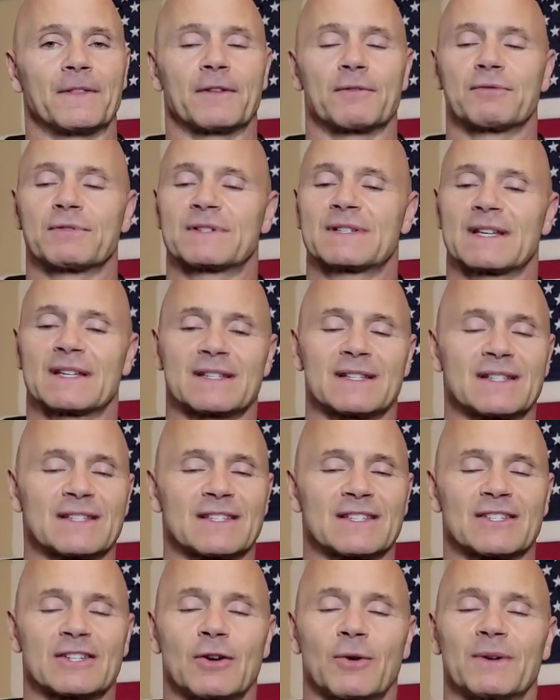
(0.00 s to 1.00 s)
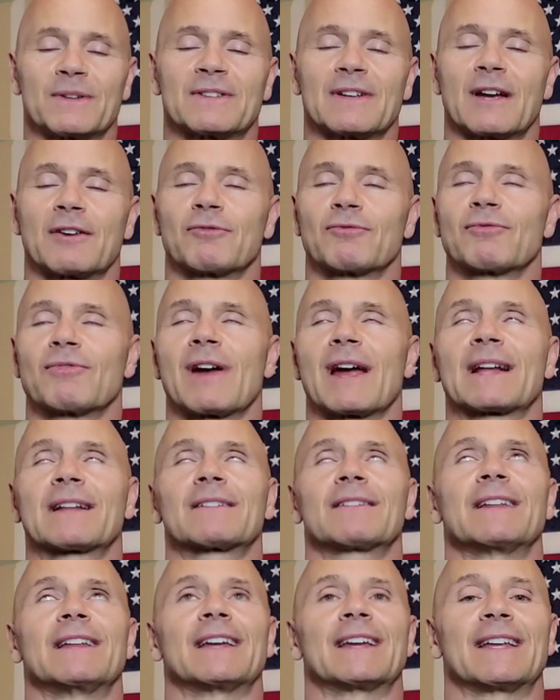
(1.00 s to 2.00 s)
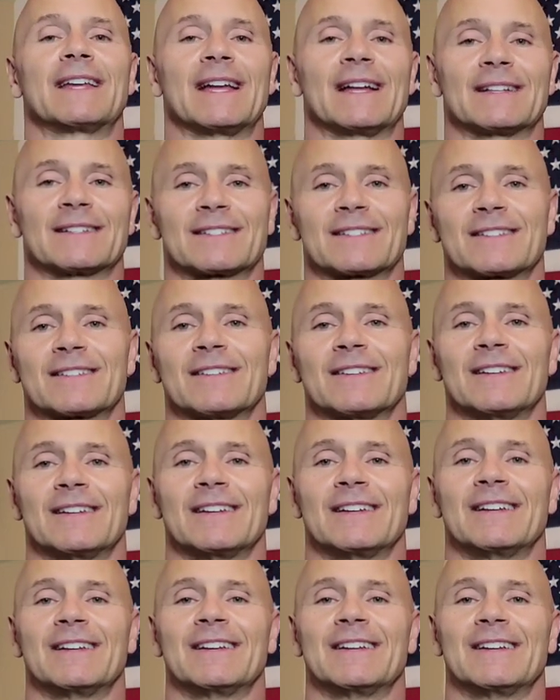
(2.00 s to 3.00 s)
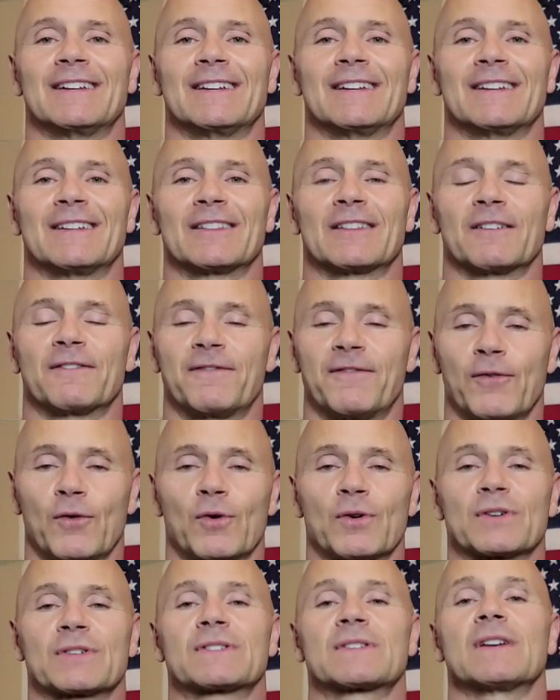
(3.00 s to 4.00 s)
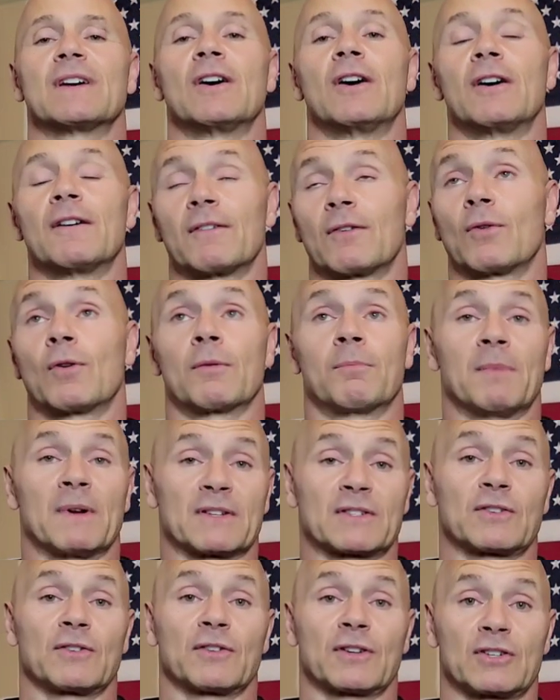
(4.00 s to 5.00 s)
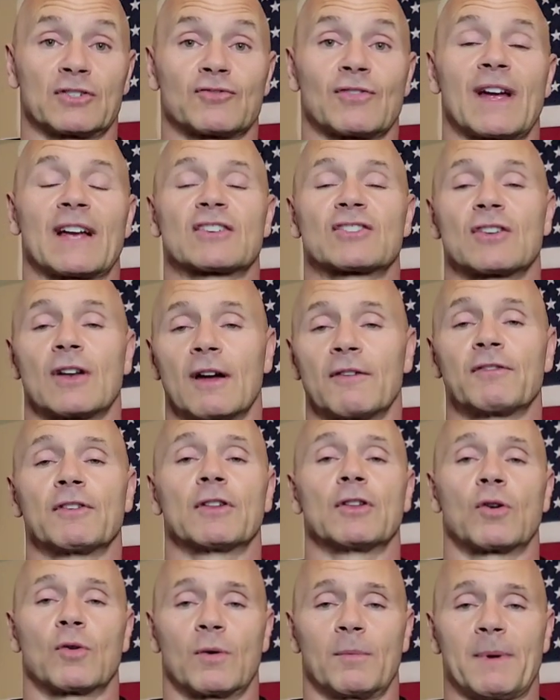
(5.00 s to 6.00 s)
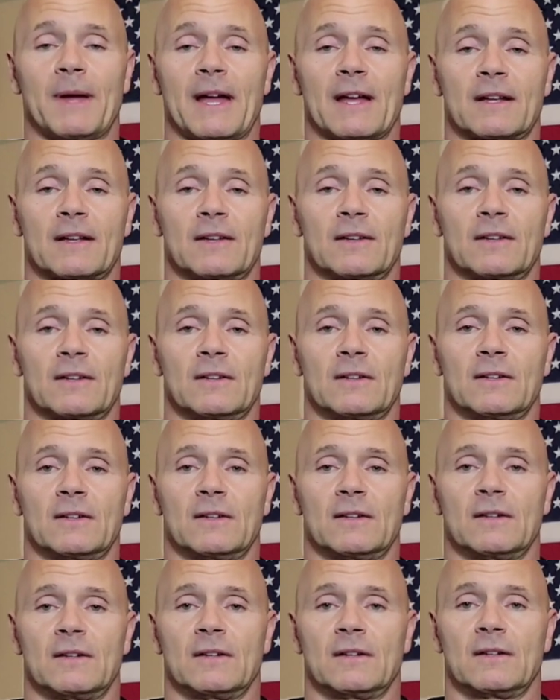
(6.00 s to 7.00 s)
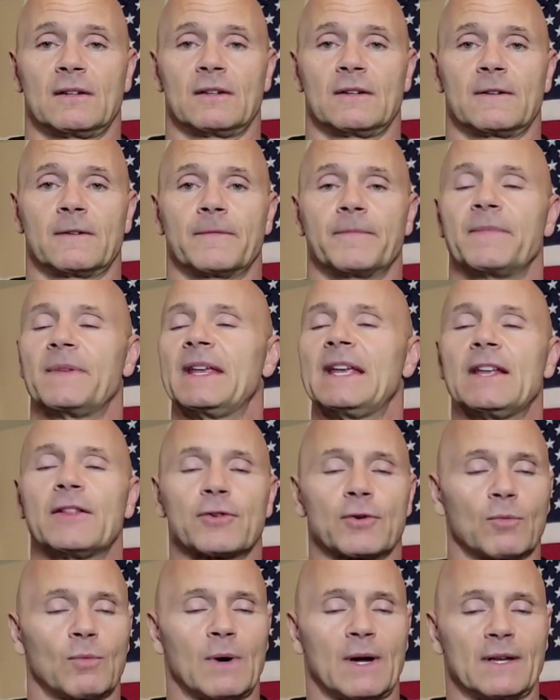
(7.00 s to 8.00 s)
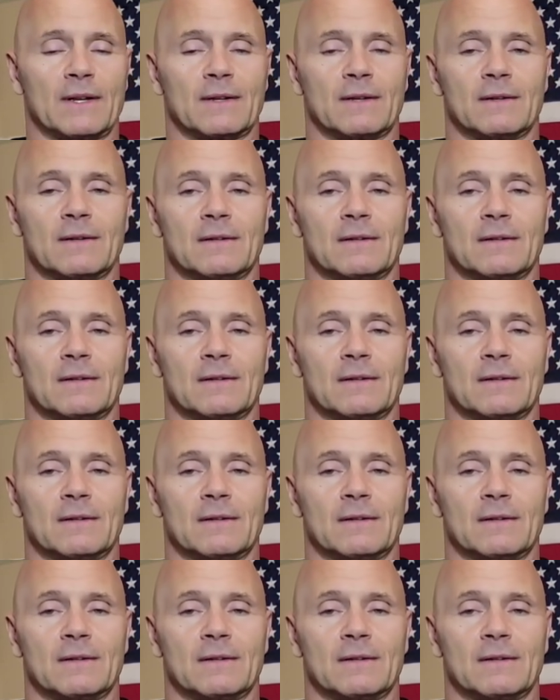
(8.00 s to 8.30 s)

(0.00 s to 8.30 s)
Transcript: the resistance is going directly against the force or muscular contraction of your lower back. Either one,